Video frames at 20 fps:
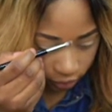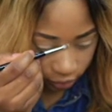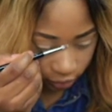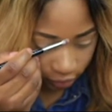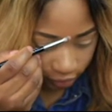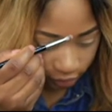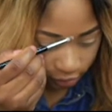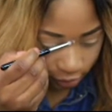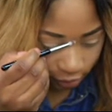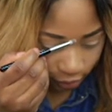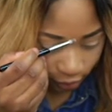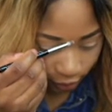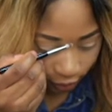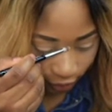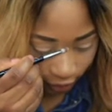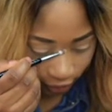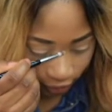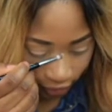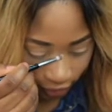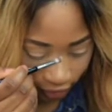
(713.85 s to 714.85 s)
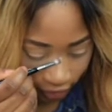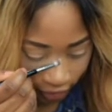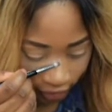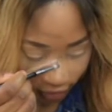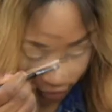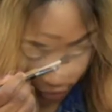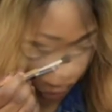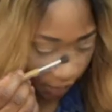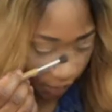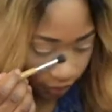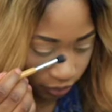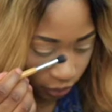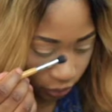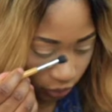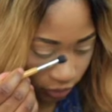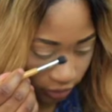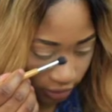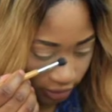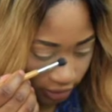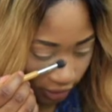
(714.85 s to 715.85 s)
dreams, you know. I'm the
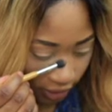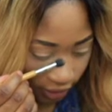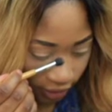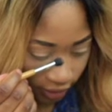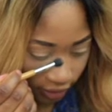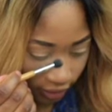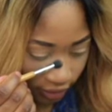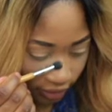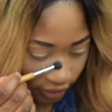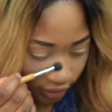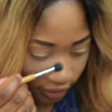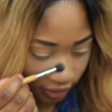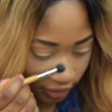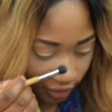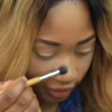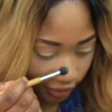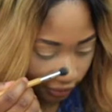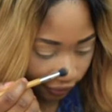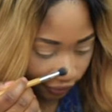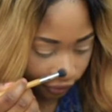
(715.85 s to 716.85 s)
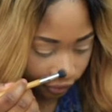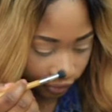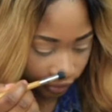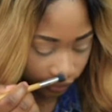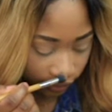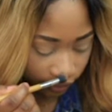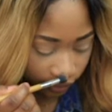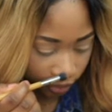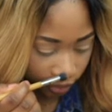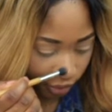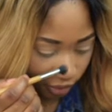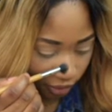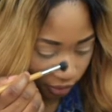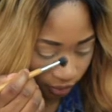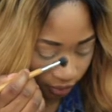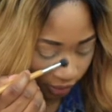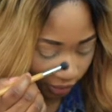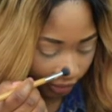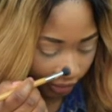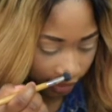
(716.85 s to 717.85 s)
one that's like different from
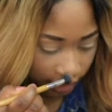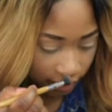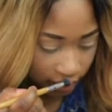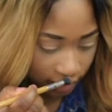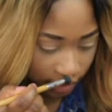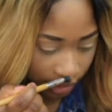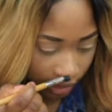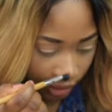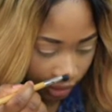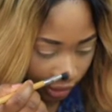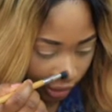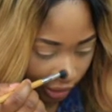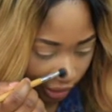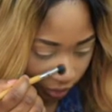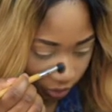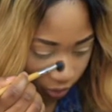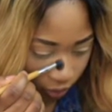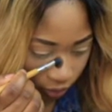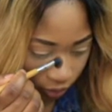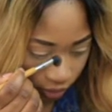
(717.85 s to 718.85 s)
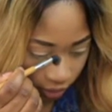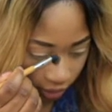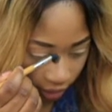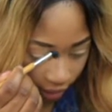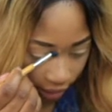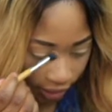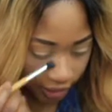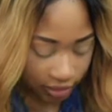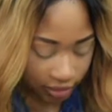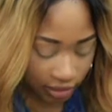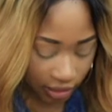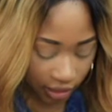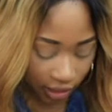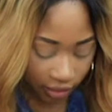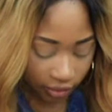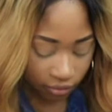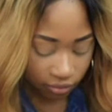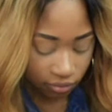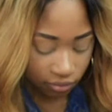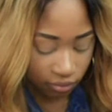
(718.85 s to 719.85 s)
them, I guess. I'm the one that likes
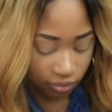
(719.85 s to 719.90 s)
like